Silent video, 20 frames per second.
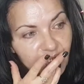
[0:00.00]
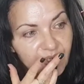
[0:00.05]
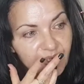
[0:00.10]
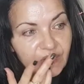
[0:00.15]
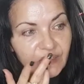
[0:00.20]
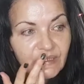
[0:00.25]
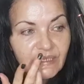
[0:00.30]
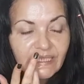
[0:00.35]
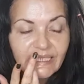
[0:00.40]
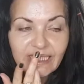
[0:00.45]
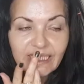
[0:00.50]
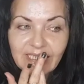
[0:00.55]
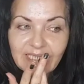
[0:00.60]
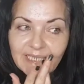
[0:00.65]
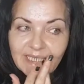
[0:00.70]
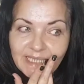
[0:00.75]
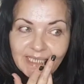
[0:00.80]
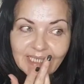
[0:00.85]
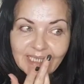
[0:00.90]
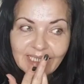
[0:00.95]
So
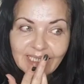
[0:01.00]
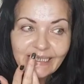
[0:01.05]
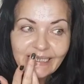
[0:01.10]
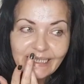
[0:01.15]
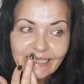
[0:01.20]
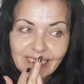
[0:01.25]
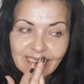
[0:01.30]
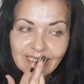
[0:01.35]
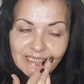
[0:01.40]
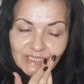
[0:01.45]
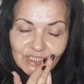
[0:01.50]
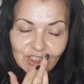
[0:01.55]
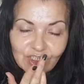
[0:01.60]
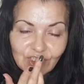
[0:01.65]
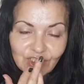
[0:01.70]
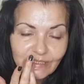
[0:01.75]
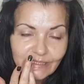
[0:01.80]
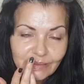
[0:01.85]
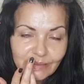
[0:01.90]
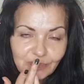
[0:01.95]
it has
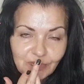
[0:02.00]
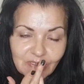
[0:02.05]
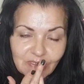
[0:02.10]
shea